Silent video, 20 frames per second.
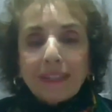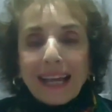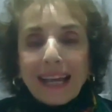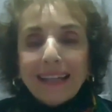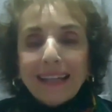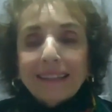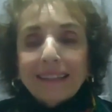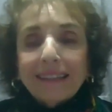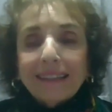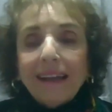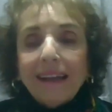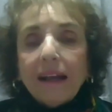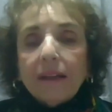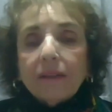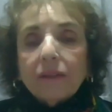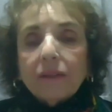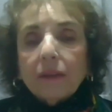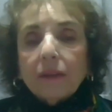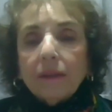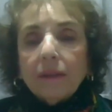take
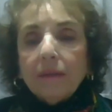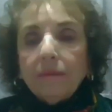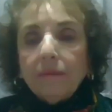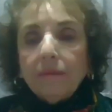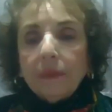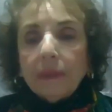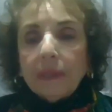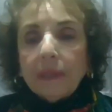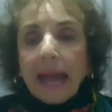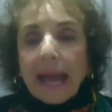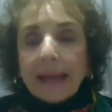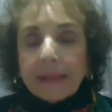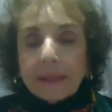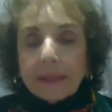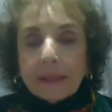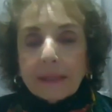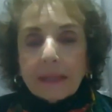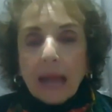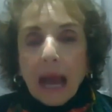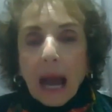to the
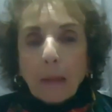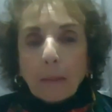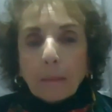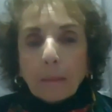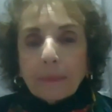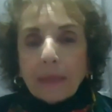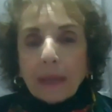last stop.